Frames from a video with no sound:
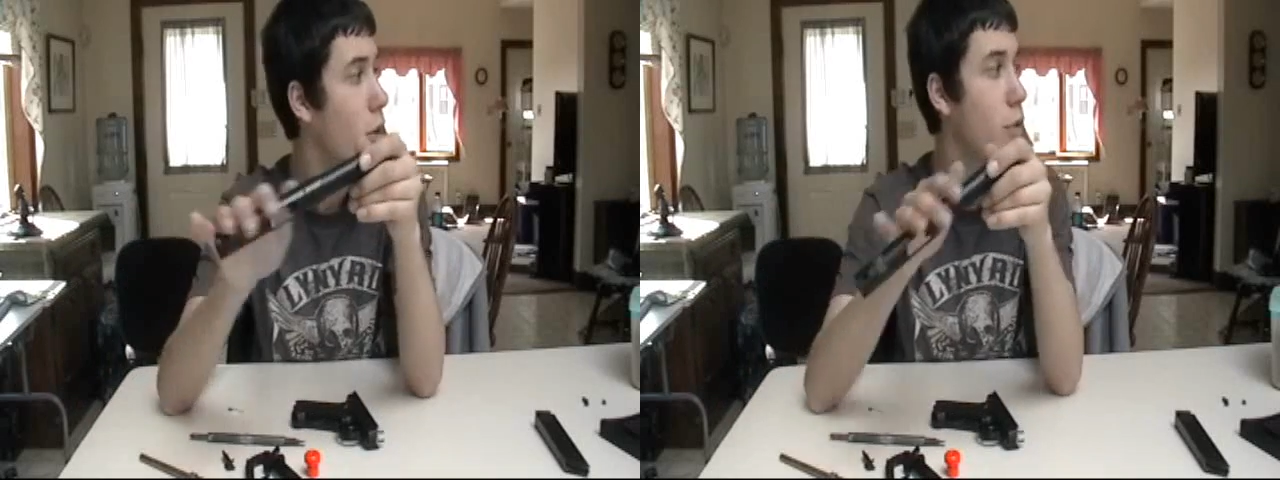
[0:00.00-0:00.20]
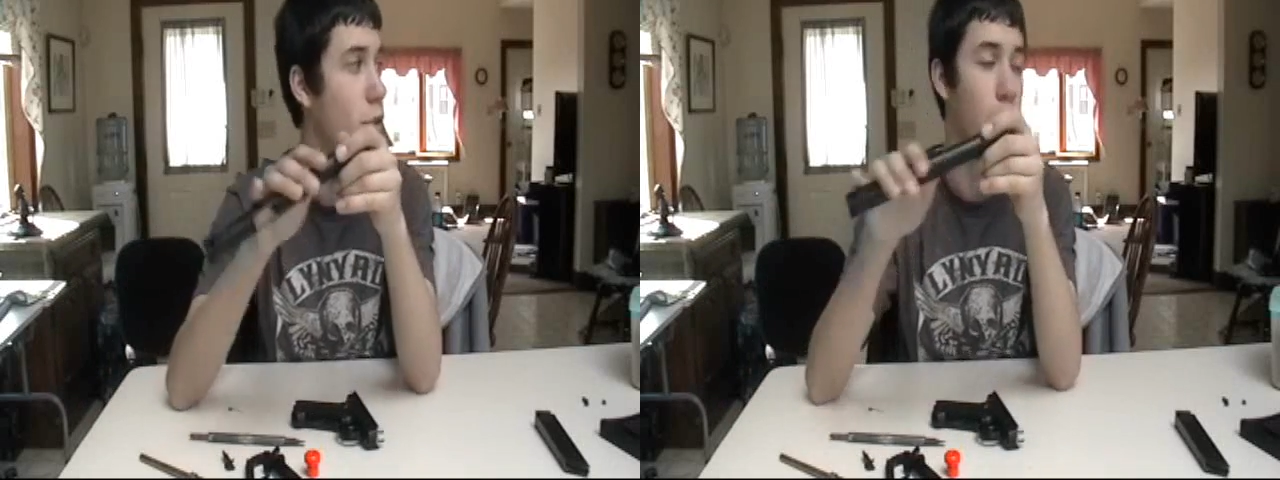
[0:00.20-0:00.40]

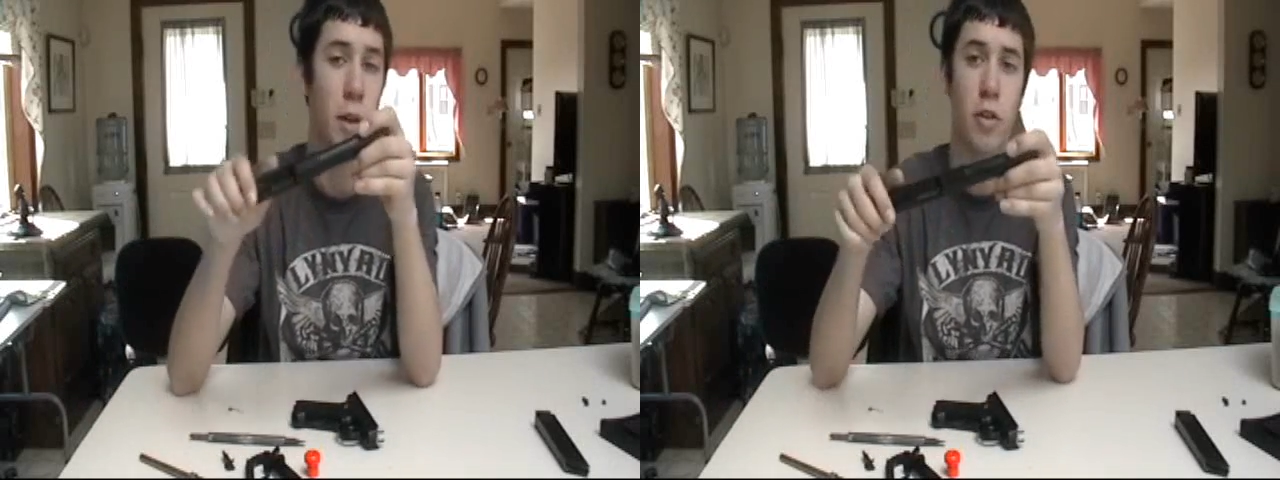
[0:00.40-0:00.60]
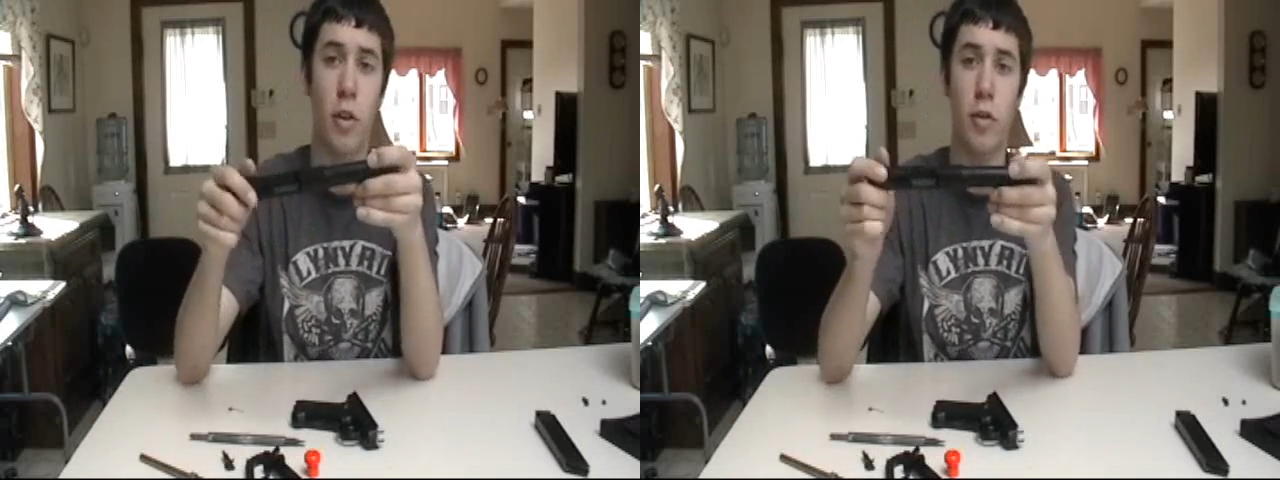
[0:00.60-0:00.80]
Just
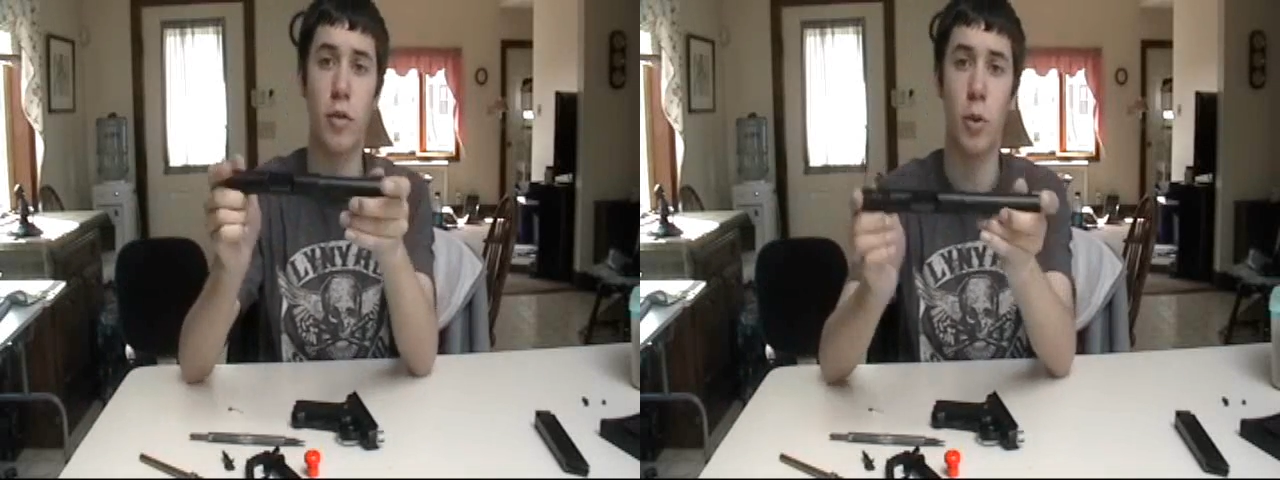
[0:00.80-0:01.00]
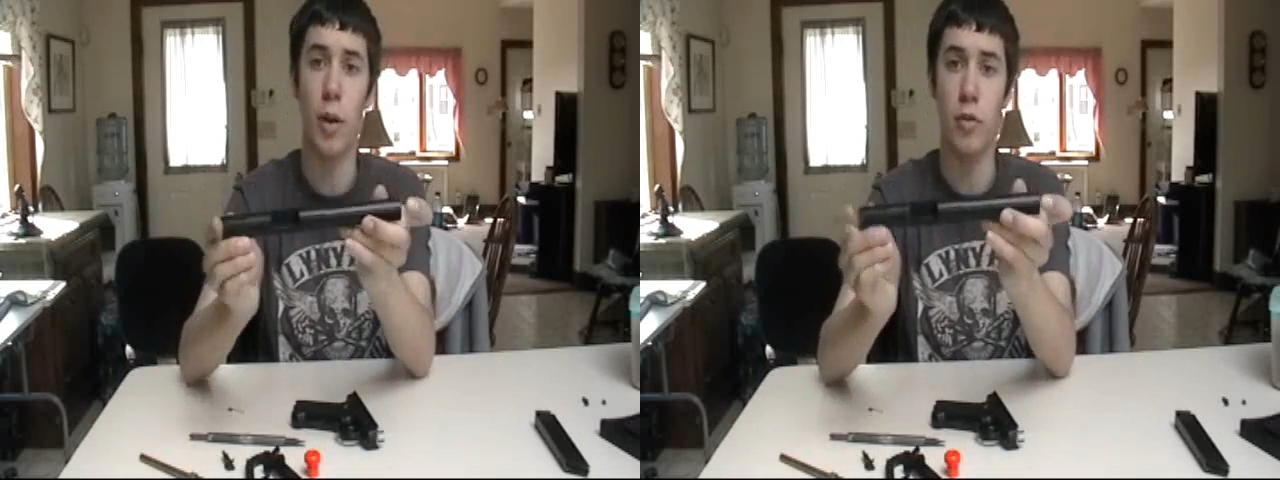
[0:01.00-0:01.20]
make sure
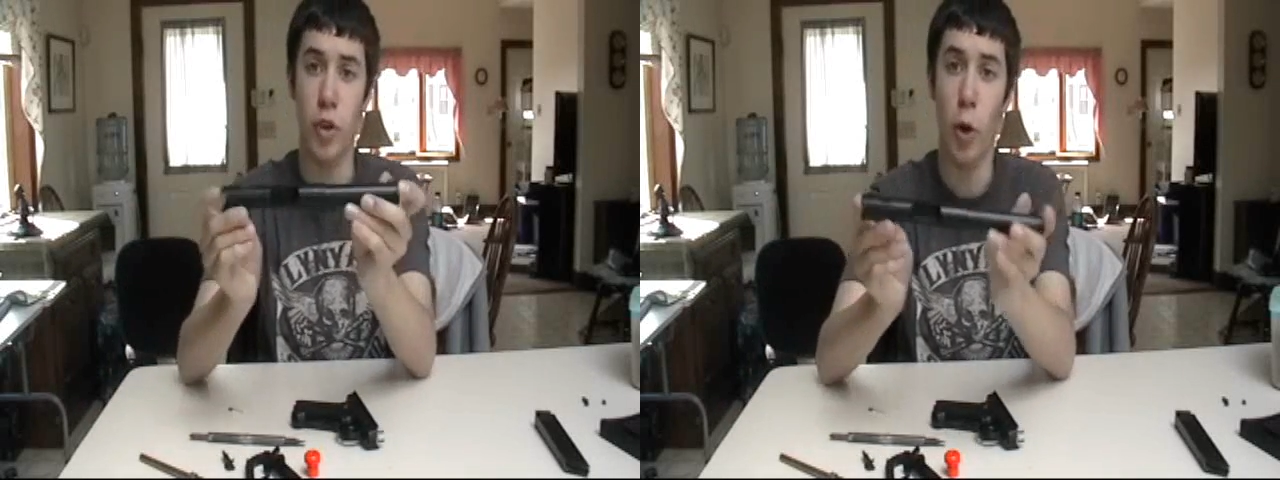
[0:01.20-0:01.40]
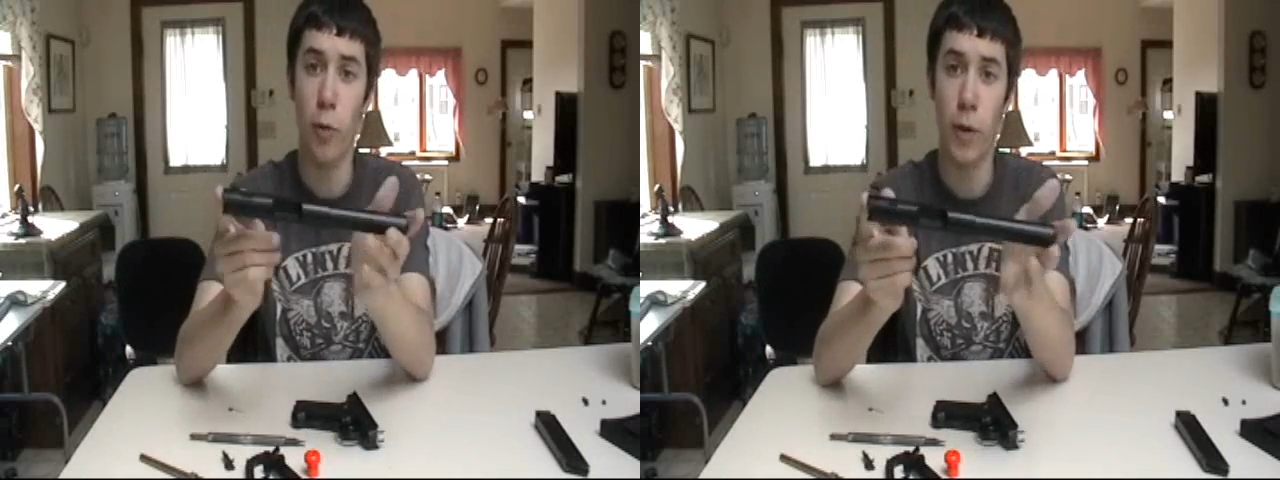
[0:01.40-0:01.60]
you have
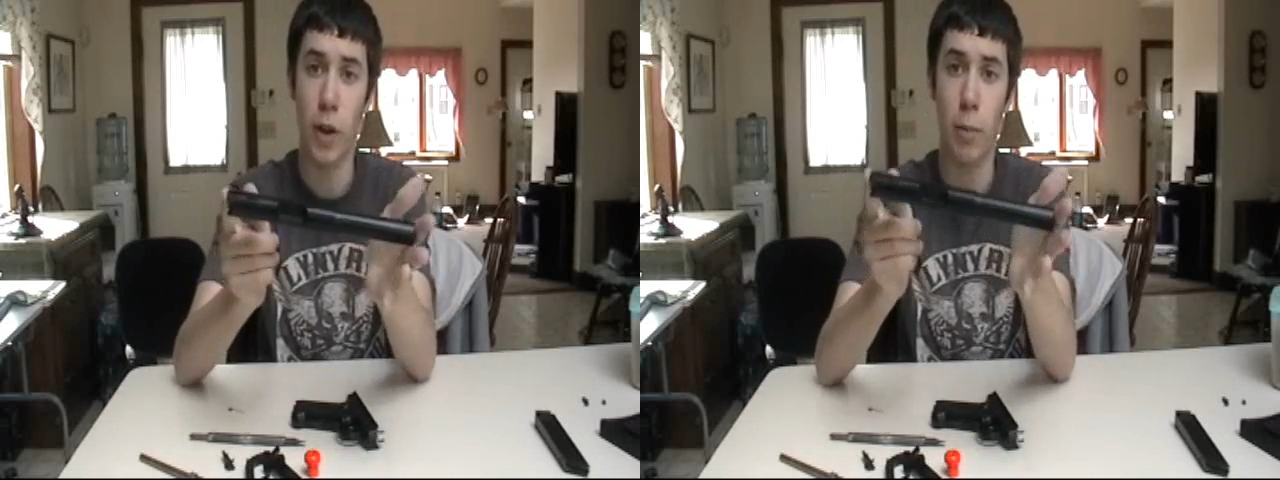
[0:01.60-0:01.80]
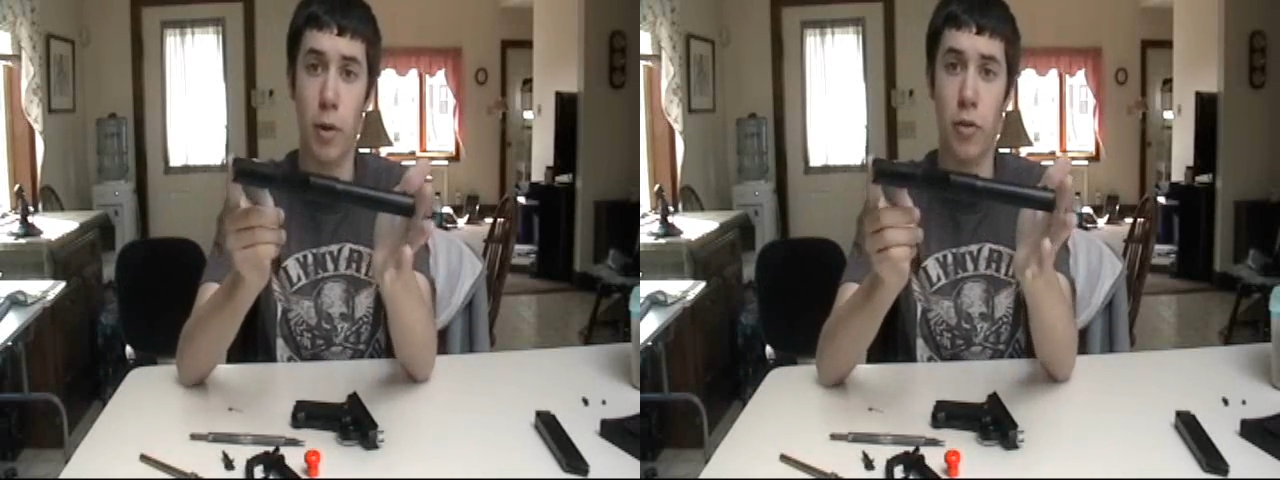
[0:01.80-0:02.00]
no
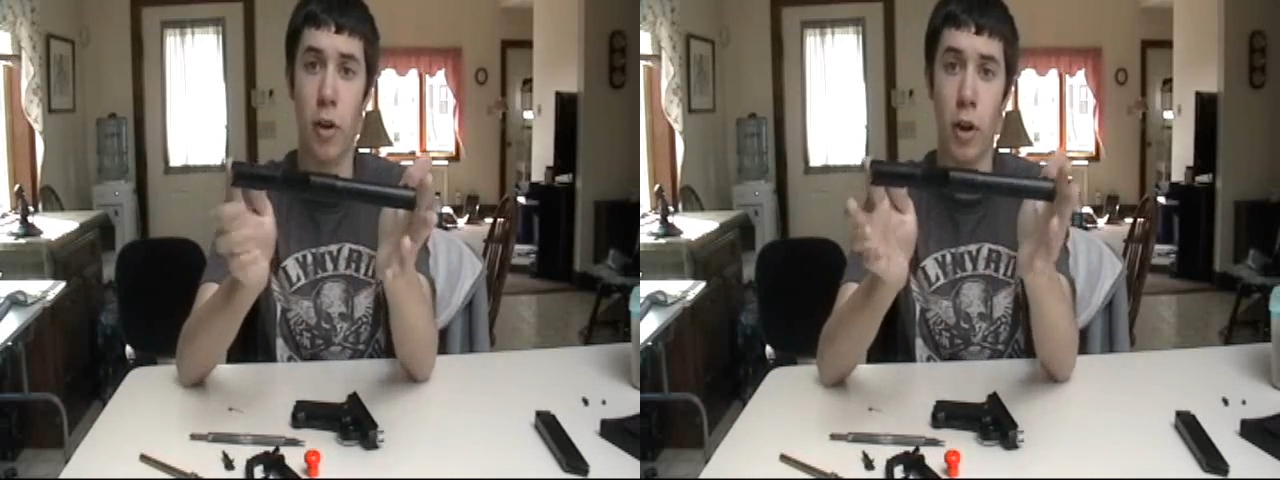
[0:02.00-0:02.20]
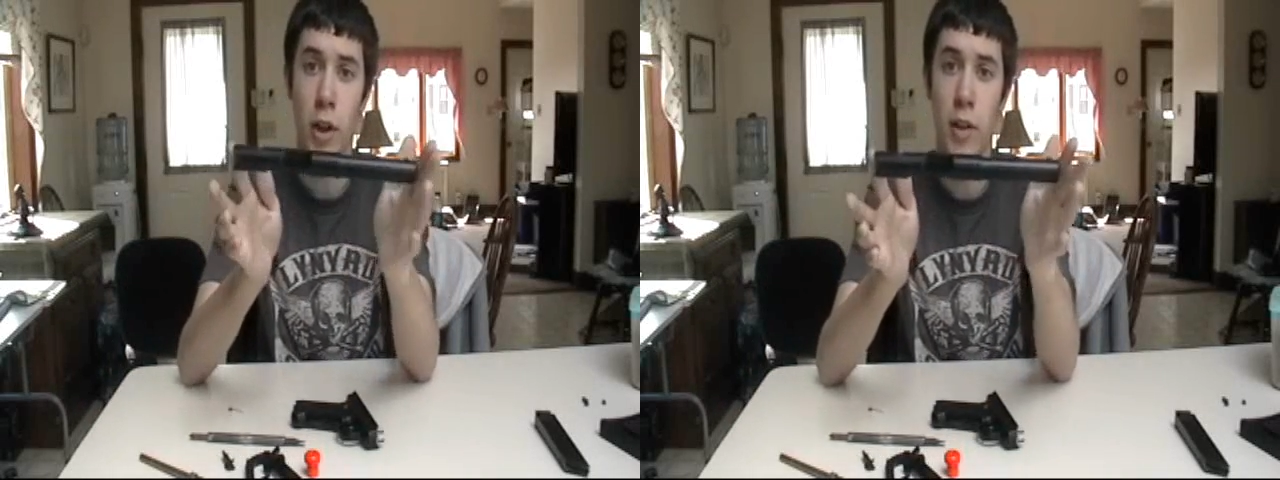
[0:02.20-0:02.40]
fingerprints on it,